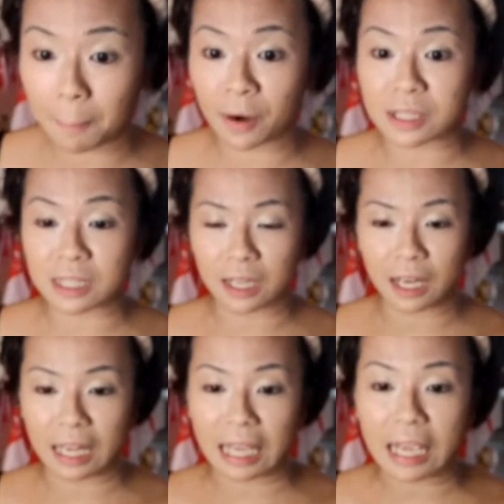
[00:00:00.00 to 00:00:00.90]

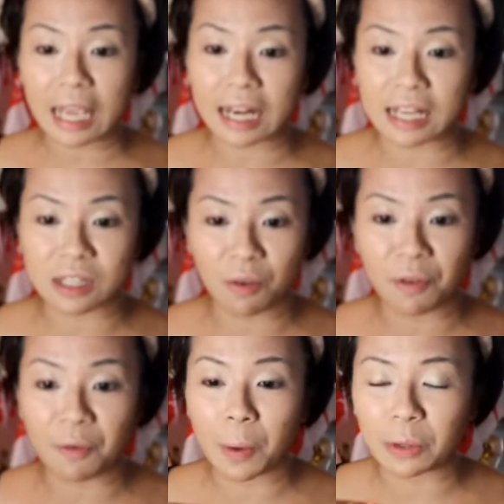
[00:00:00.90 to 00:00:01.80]
personally at
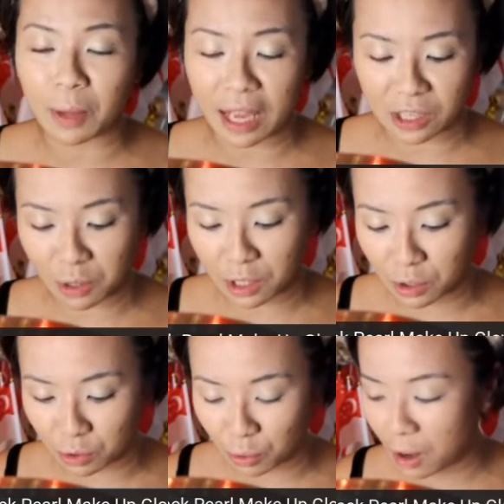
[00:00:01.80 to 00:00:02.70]
9751283
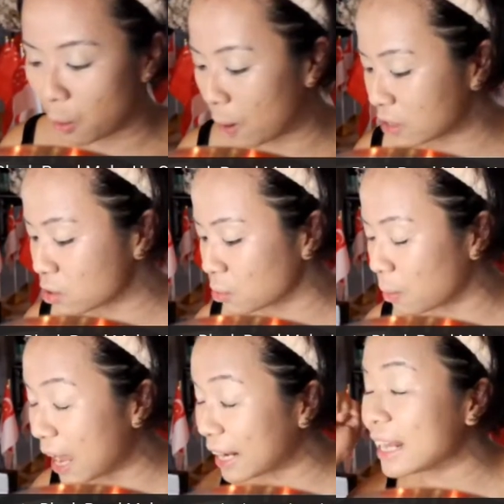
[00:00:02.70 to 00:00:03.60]
to do a
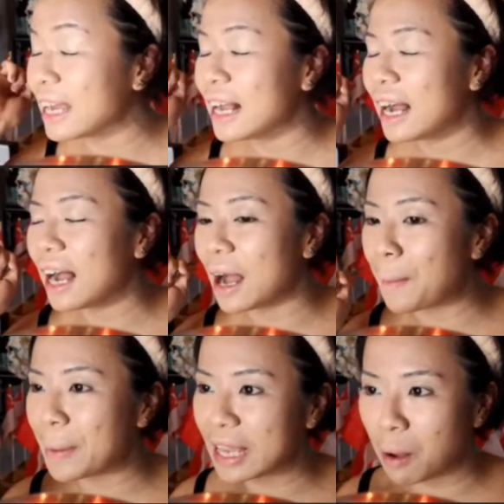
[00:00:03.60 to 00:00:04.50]
one-to-one
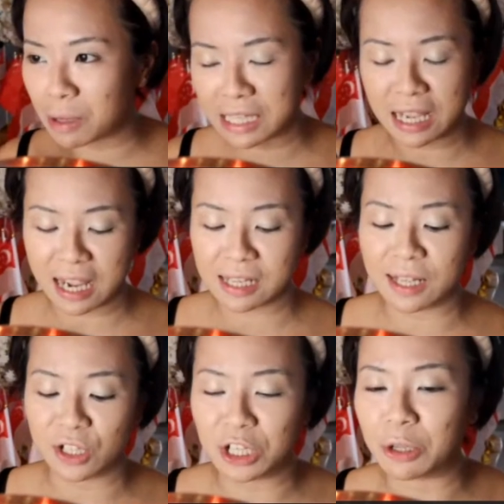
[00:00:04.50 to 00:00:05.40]
makeup or skincare
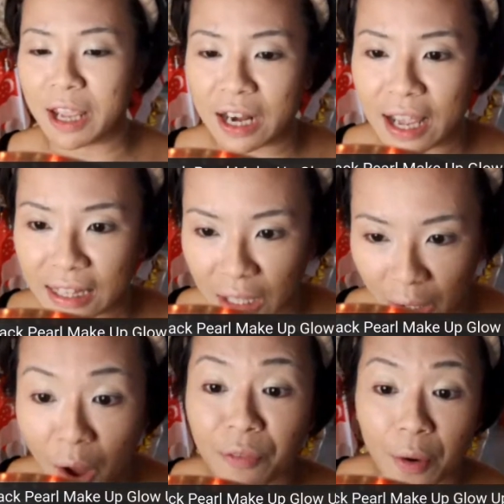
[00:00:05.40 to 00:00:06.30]
session together at the
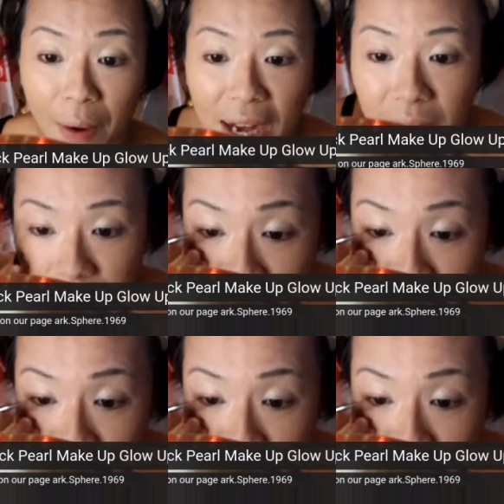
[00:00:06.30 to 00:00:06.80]
loft. All right.